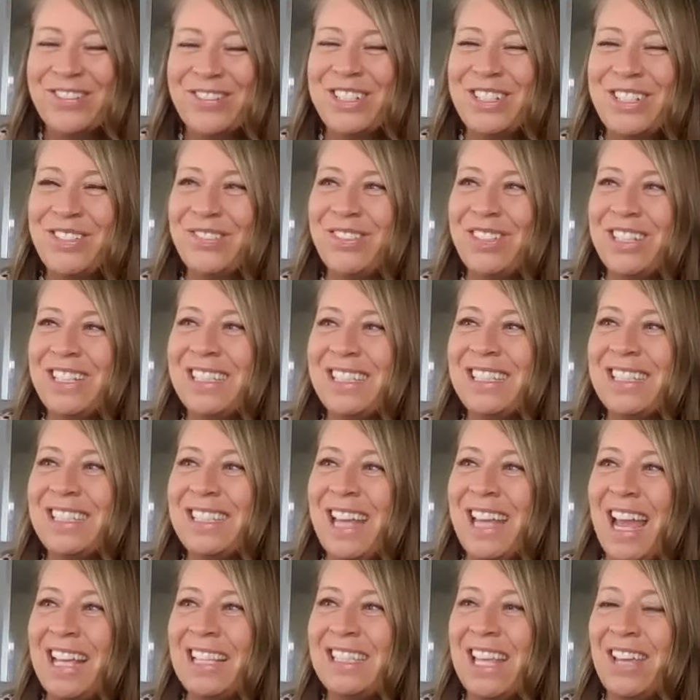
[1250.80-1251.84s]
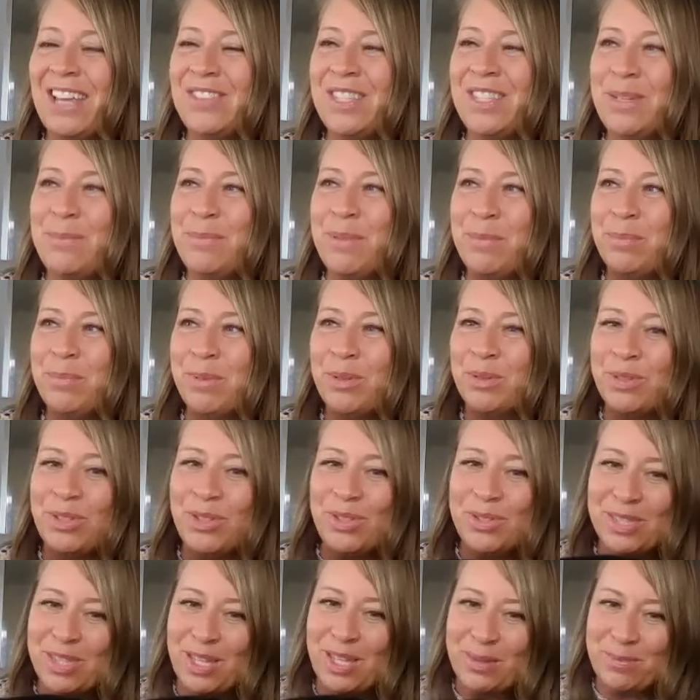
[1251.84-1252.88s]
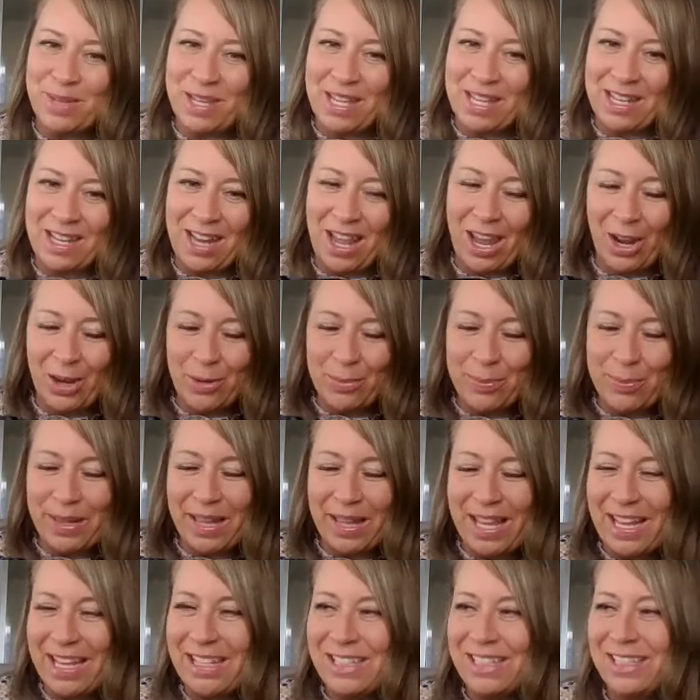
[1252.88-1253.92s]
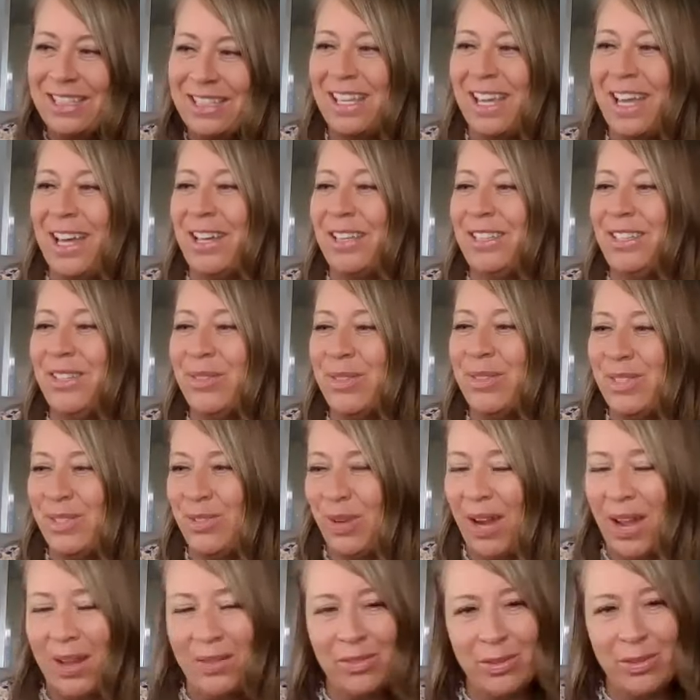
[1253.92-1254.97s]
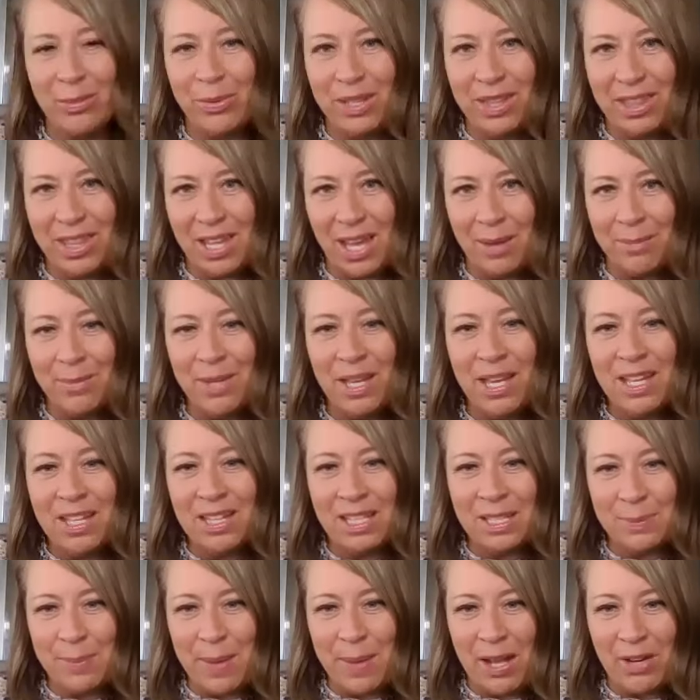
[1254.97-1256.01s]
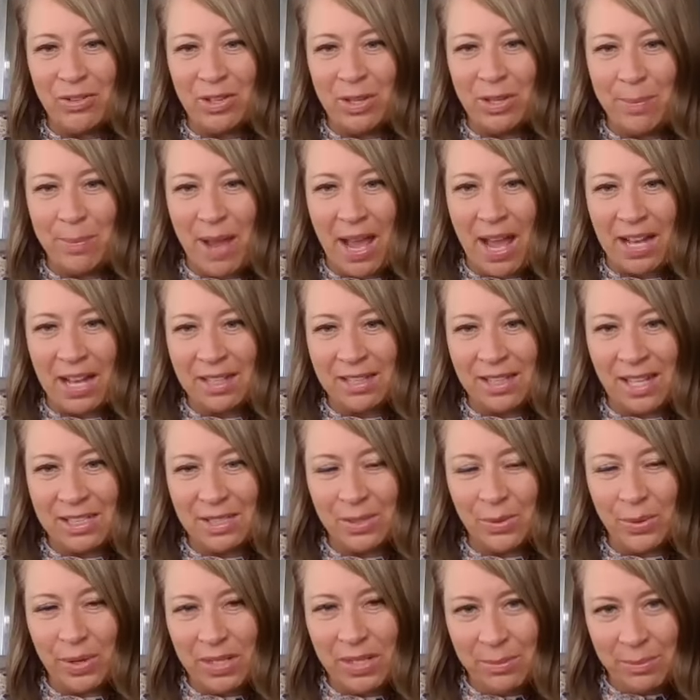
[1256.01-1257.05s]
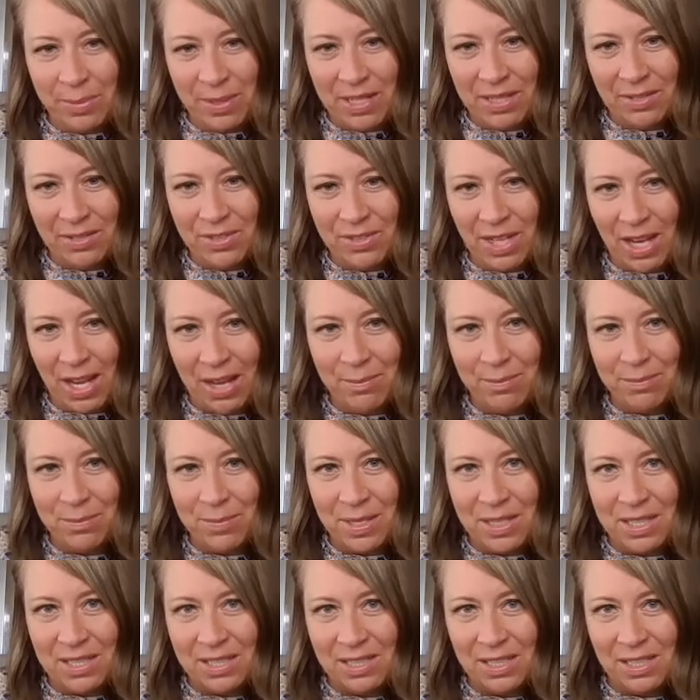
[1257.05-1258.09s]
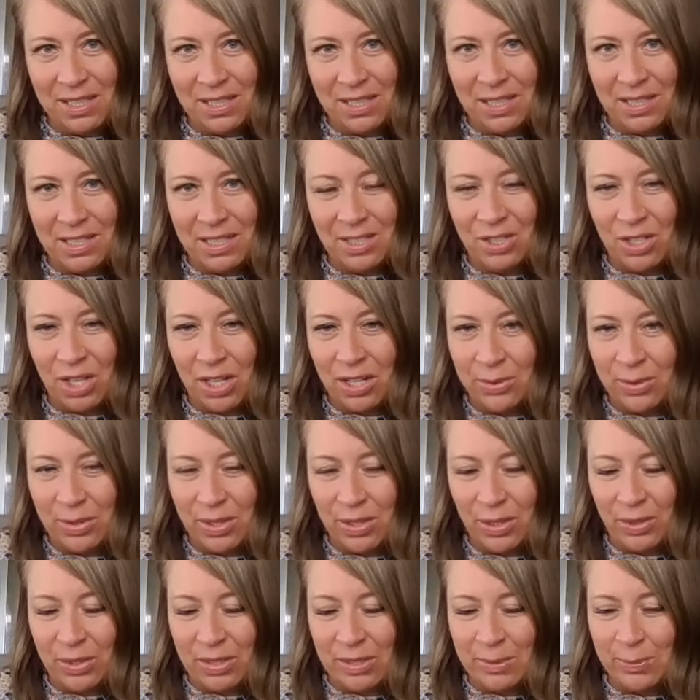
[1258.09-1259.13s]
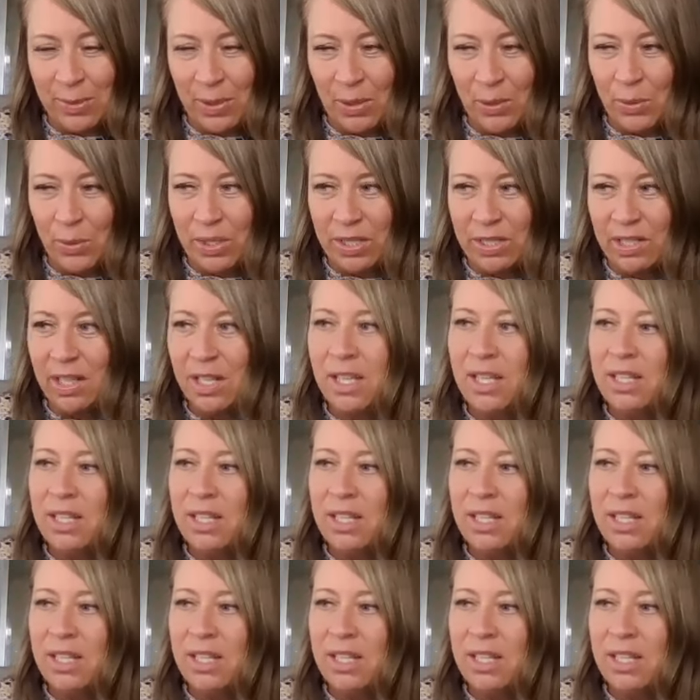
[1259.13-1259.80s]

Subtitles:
which was nice. I've seen people use them in airplanes. You can travel with them. This battery pack lasts quite a bit of time, but it's easy to charge with USB cord.